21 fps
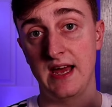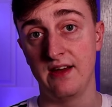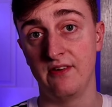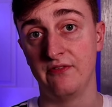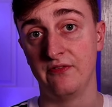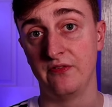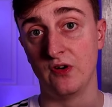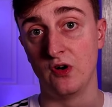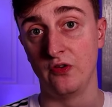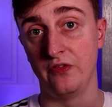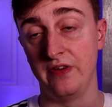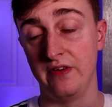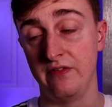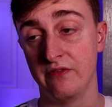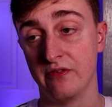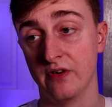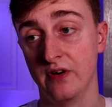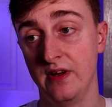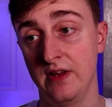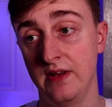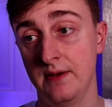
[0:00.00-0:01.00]

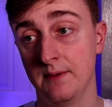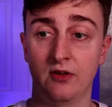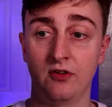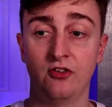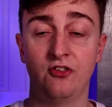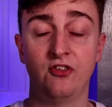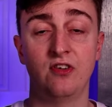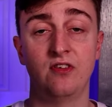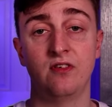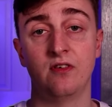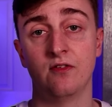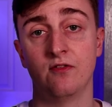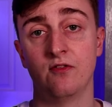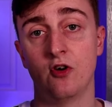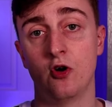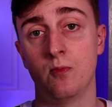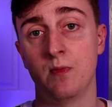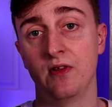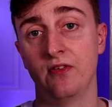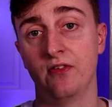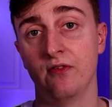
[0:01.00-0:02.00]
F43. I'm just changing the
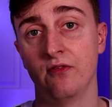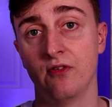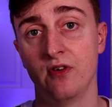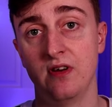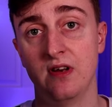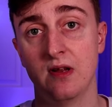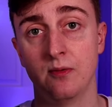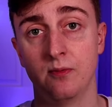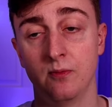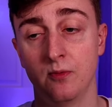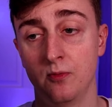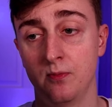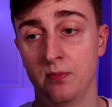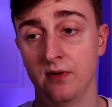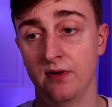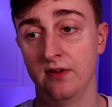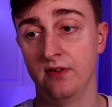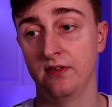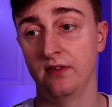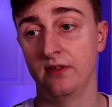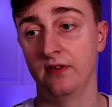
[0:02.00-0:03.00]
format to three decimal
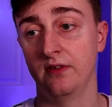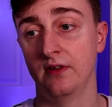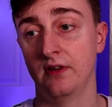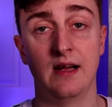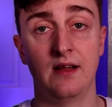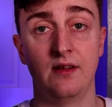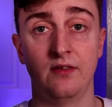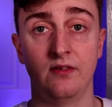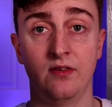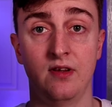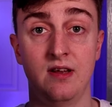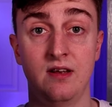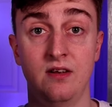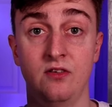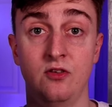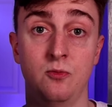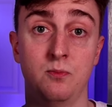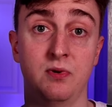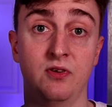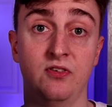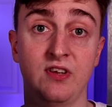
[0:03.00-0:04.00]
places and
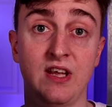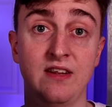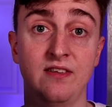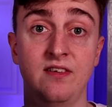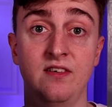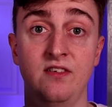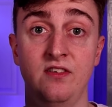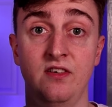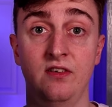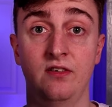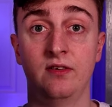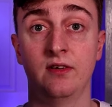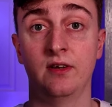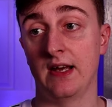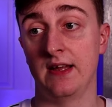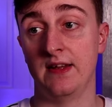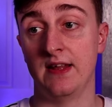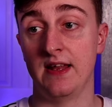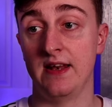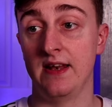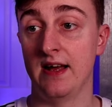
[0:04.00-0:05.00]
into percentages.
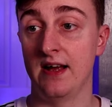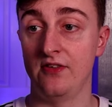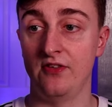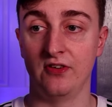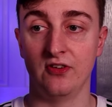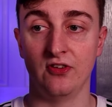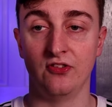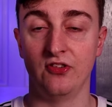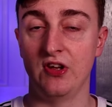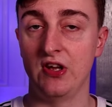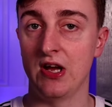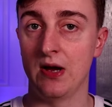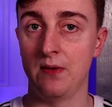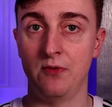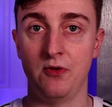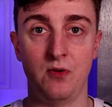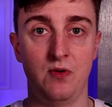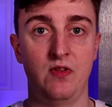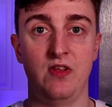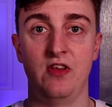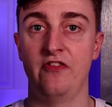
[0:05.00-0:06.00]
And then as you can see, I'm
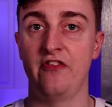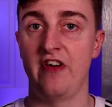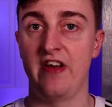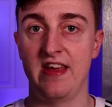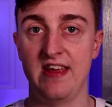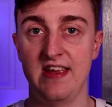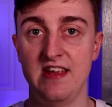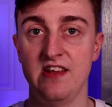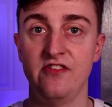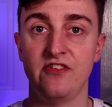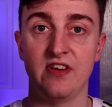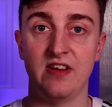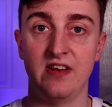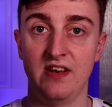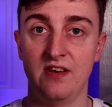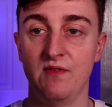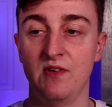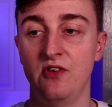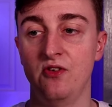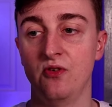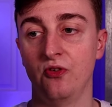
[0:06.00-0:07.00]
doing this for each
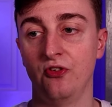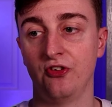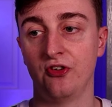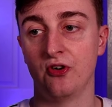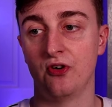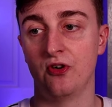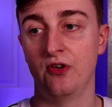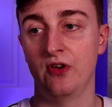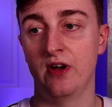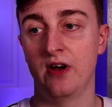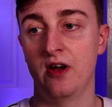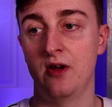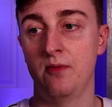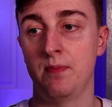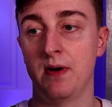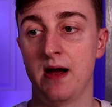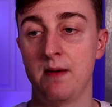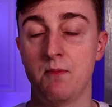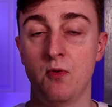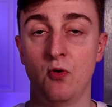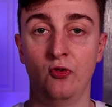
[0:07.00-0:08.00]
individual score now
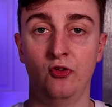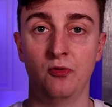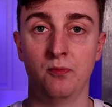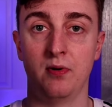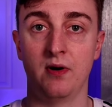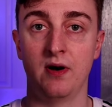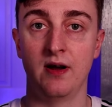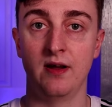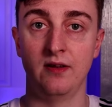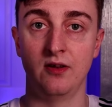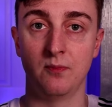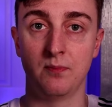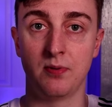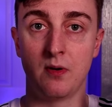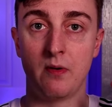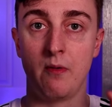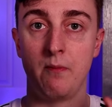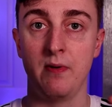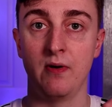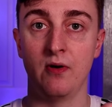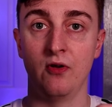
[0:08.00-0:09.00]
by multiplying the
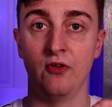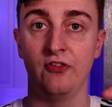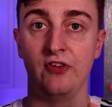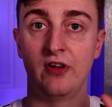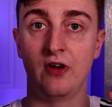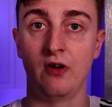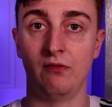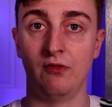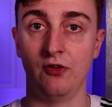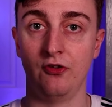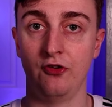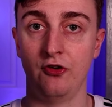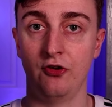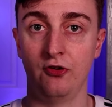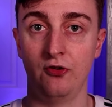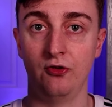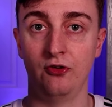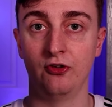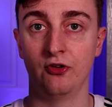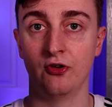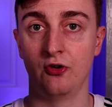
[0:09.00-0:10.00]
probability of the
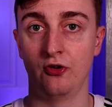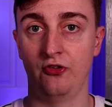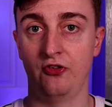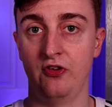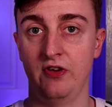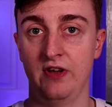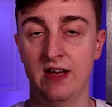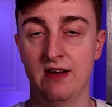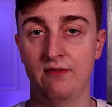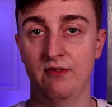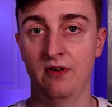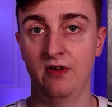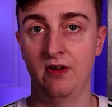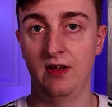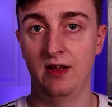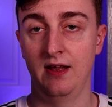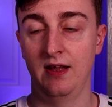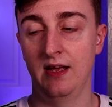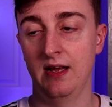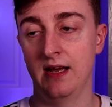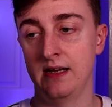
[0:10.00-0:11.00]
two scores together.
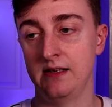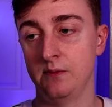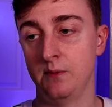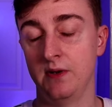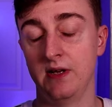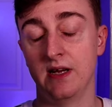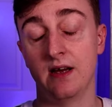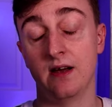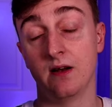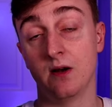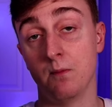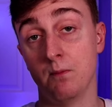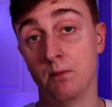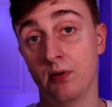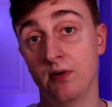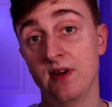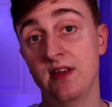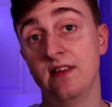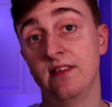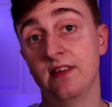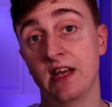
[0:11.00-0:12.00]
And we get a
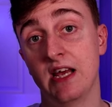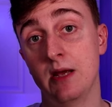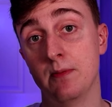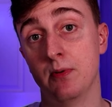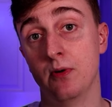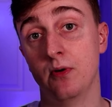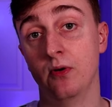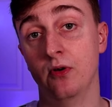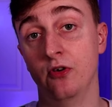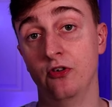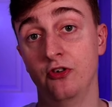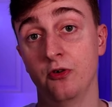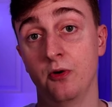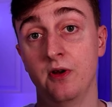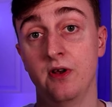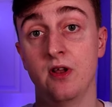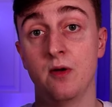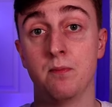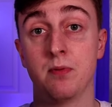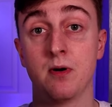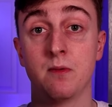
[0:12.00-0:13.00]
complete table
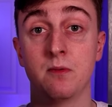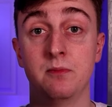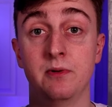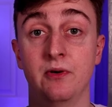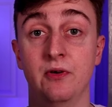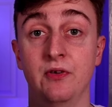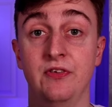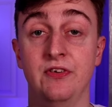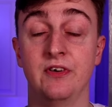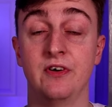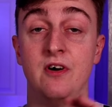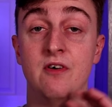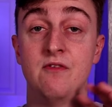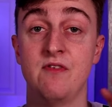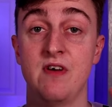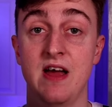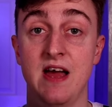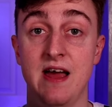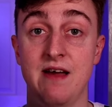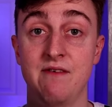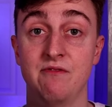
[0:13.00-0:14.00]
showing the probability of
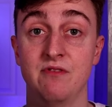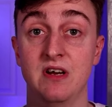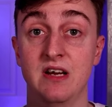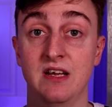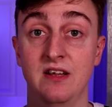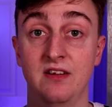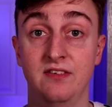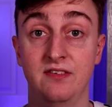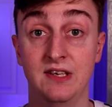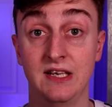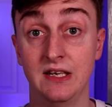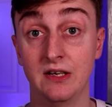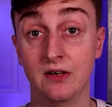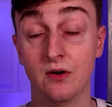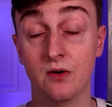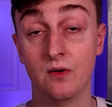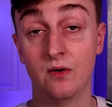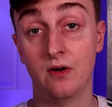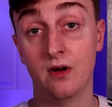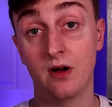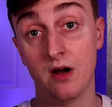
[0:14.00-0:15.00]
every
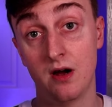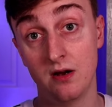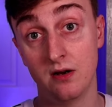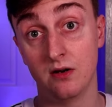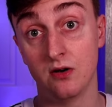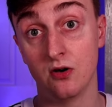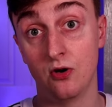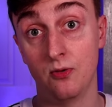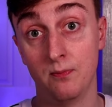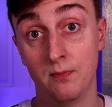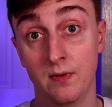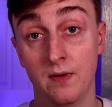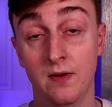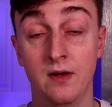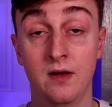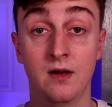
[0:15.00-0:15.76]
single outcome